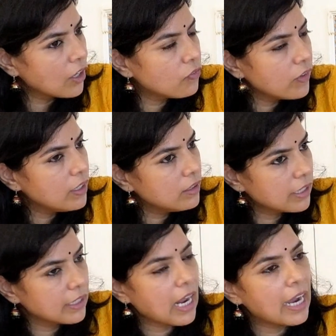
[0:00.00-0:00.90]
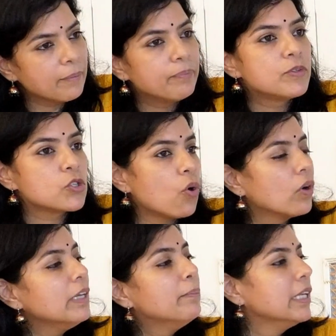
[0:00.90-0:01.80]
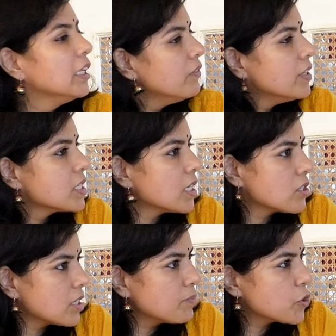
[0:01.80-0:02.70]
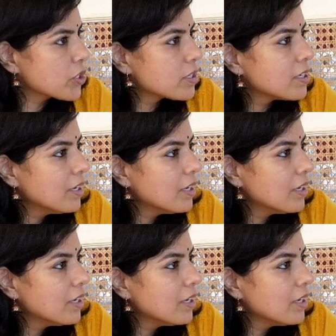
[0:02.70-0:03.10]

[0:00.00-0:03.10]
I feel that I strongly believe in such subjects.